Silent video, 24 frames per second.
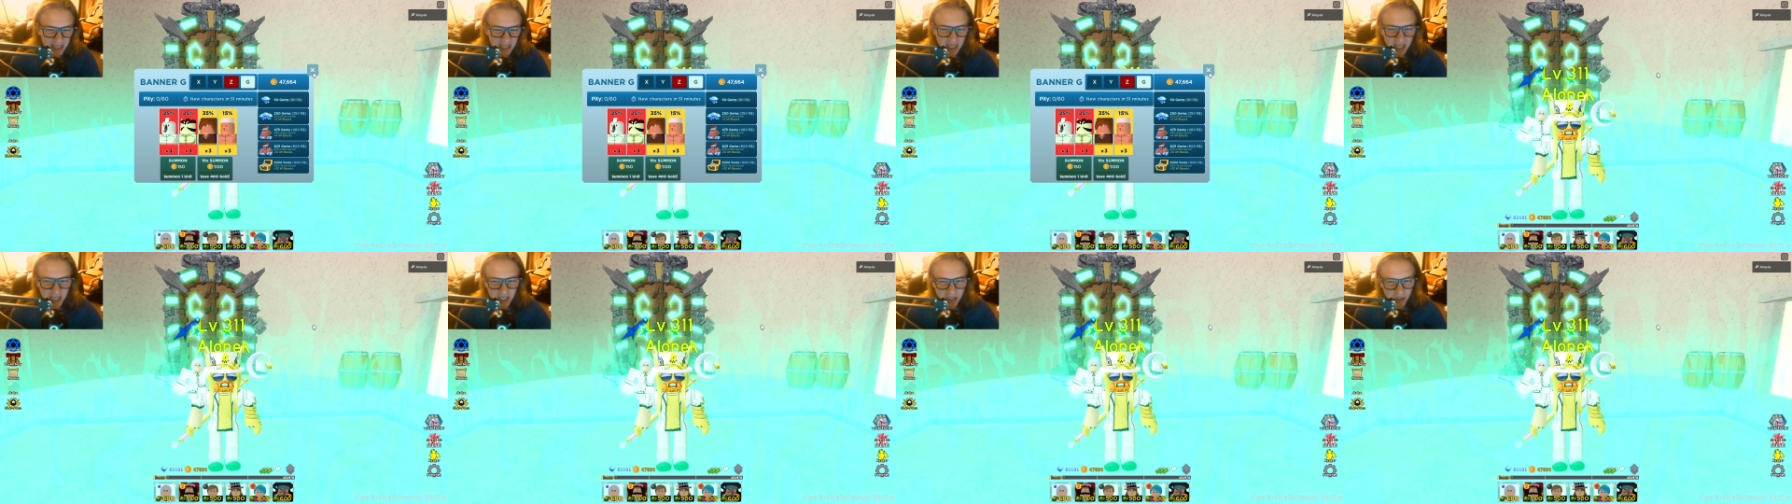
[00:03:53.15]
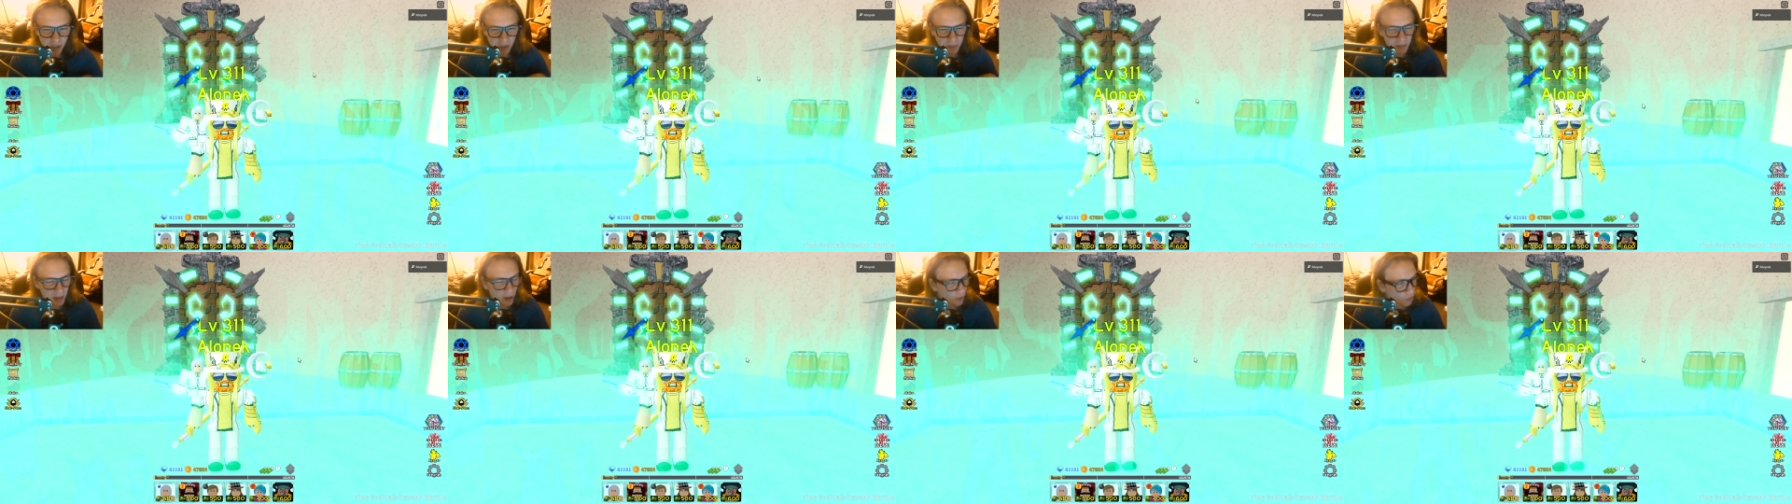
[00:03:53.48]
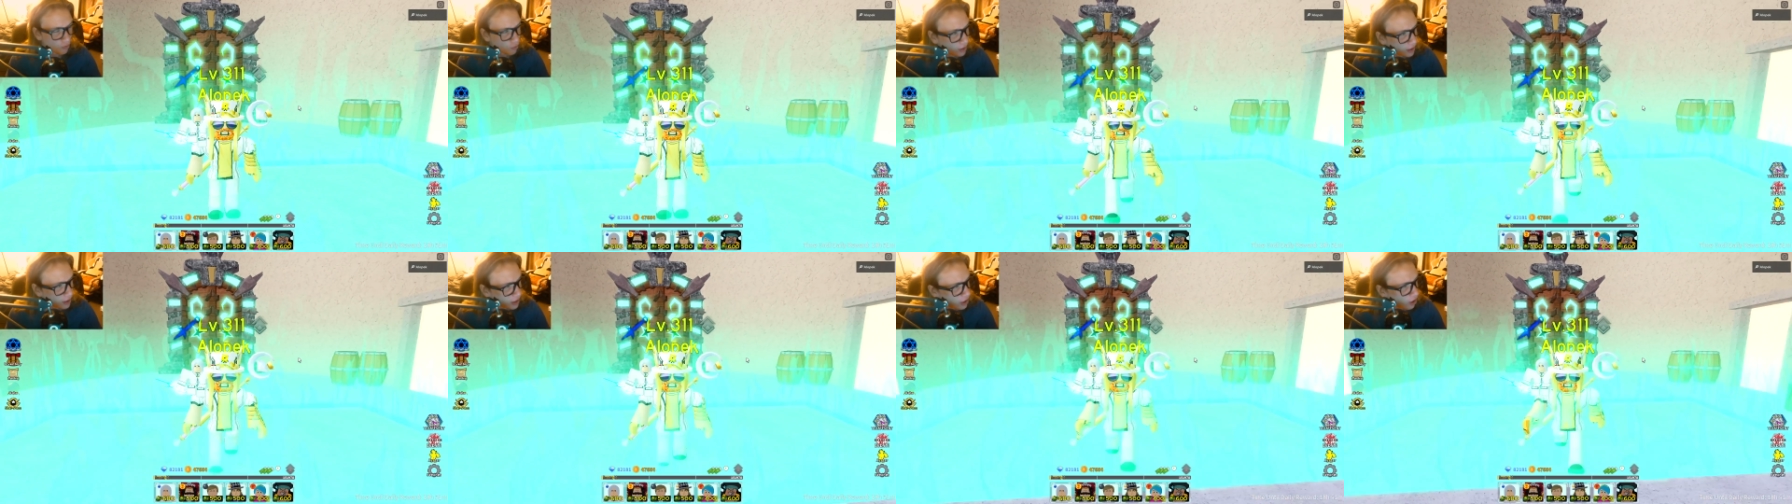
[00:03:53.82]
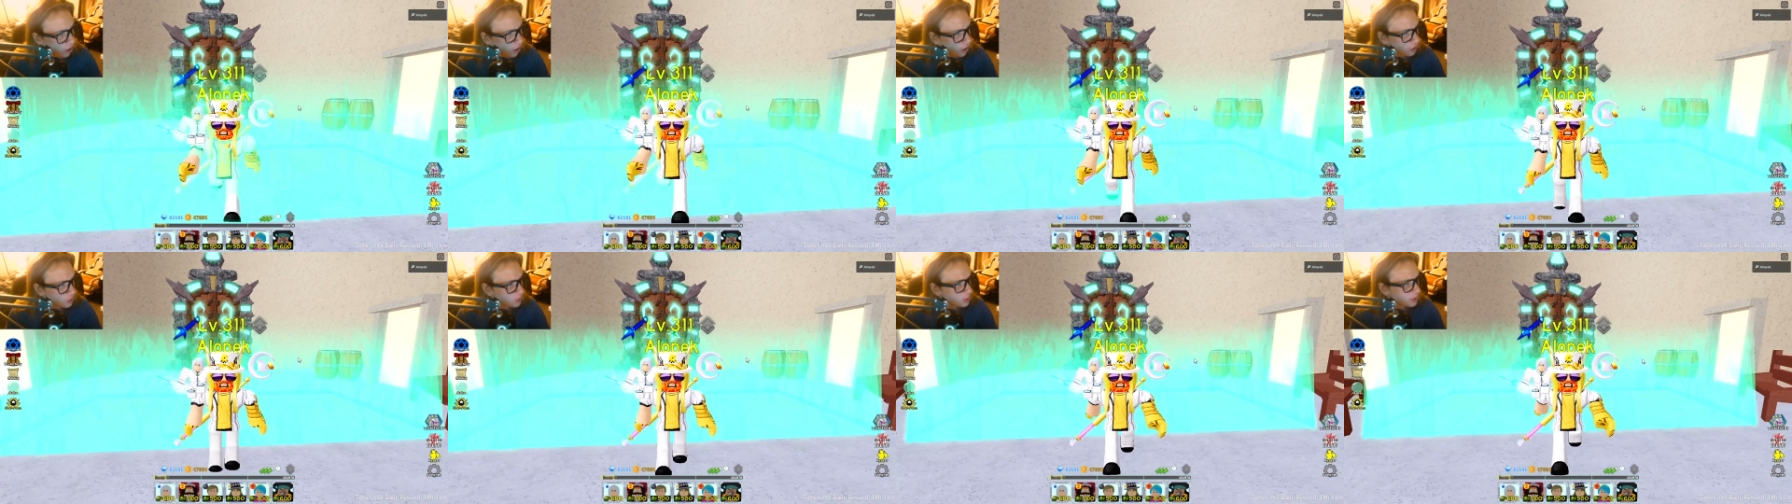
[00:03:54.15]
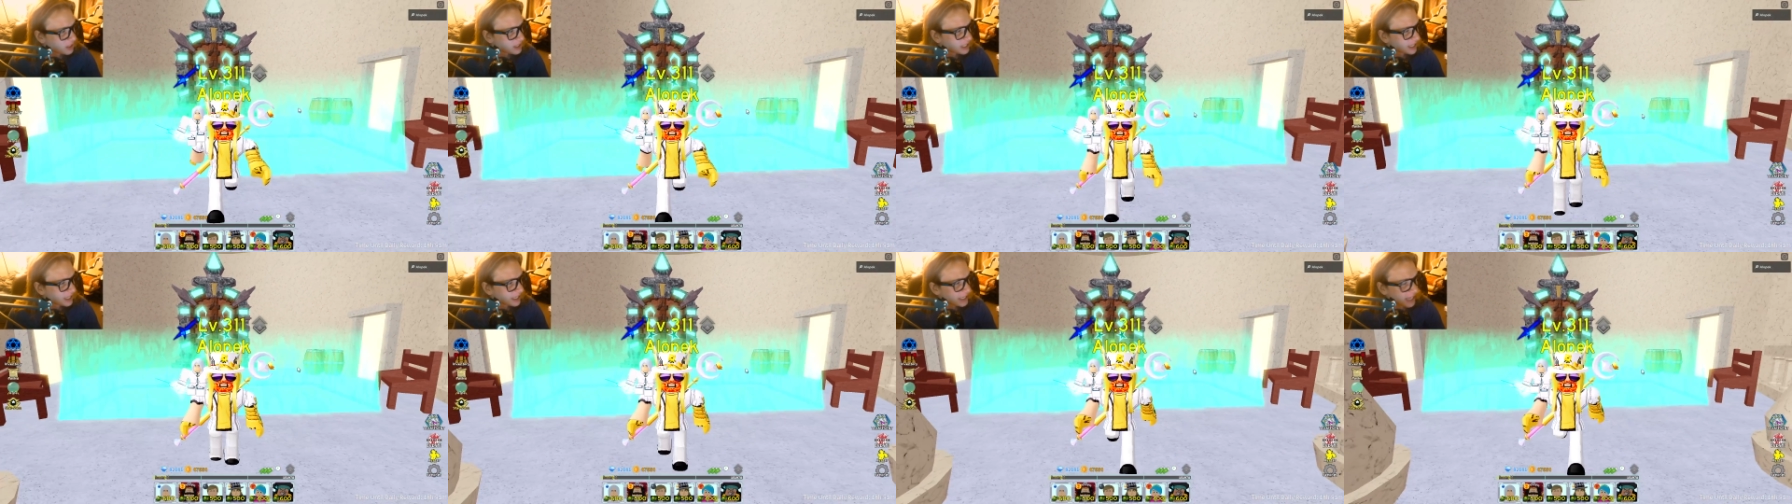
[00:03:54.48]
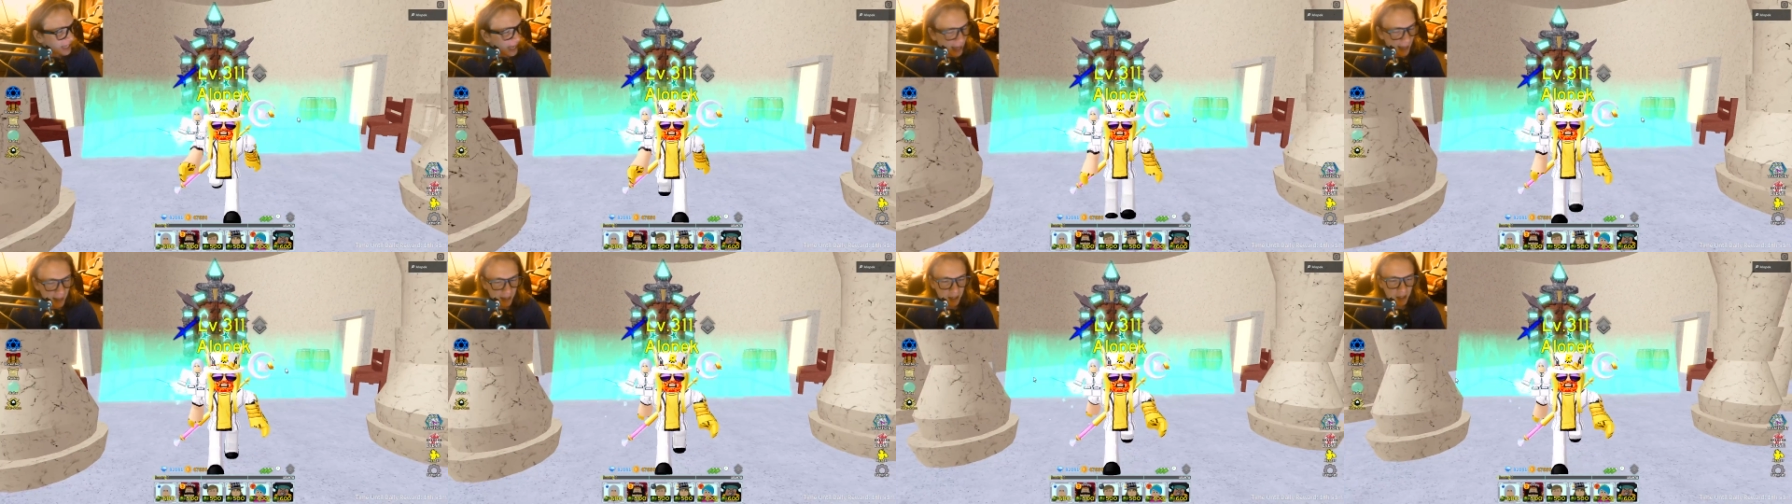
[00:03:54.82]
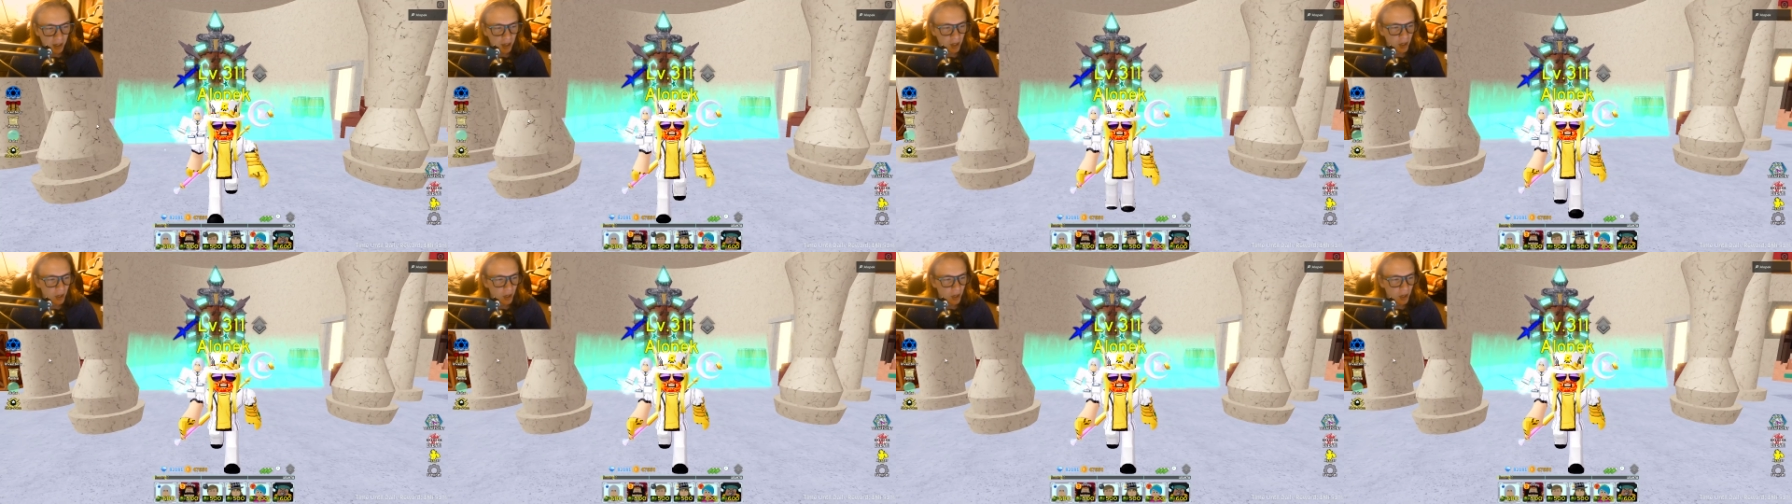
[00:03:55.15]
he's going to be a really hard unit to get.